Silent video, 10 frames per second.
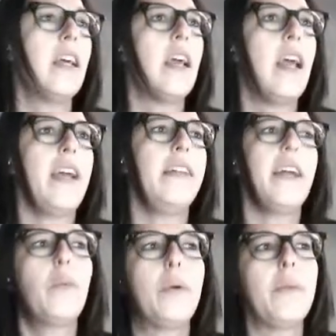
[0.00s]
And
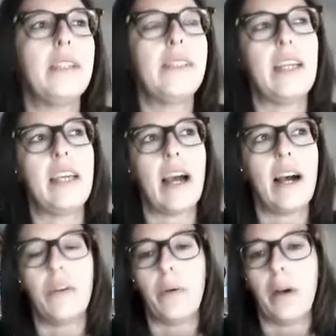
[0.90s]
then we will see
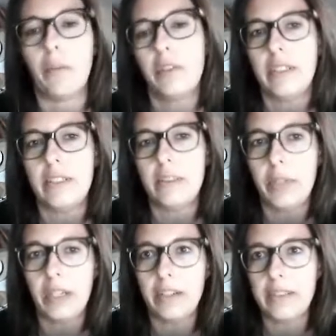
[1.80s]
how a
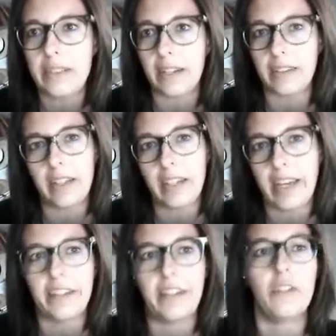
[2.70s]
multidisciplinary study
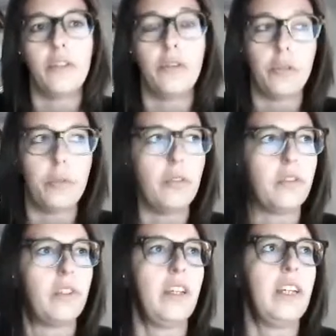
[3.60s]
can contribute
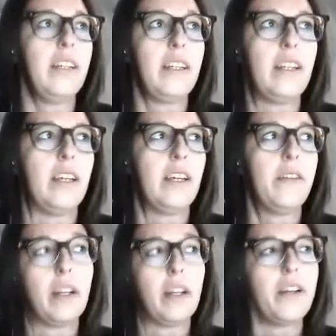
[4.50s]
in
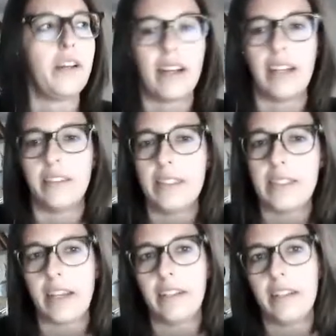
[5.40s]
a real
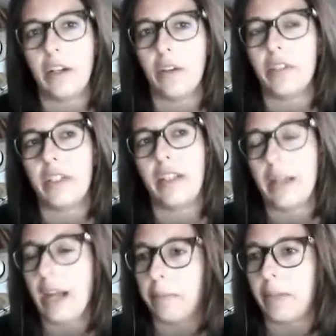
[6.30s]
understanding of the
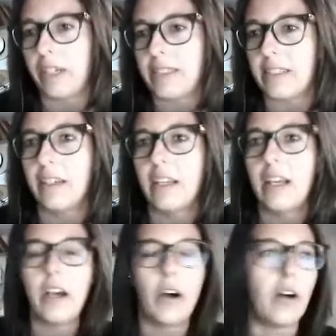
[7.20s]
dynamics
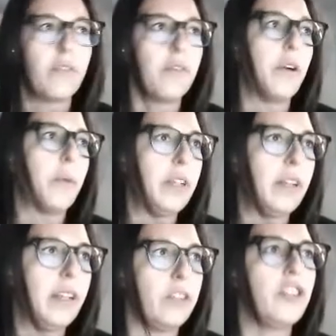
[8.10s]
of
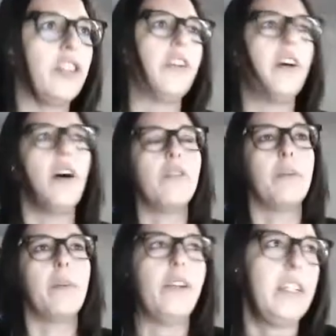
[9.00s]
frequentation of a
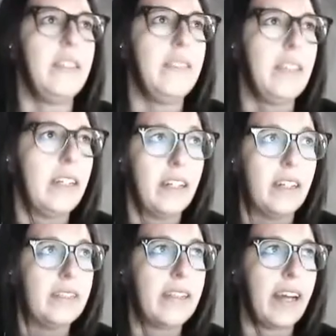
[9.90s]
Paleolithic
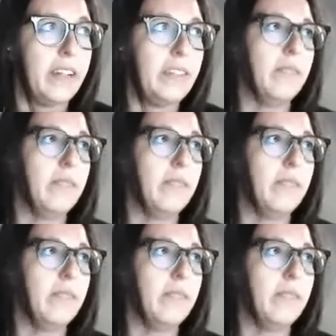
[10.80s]
site.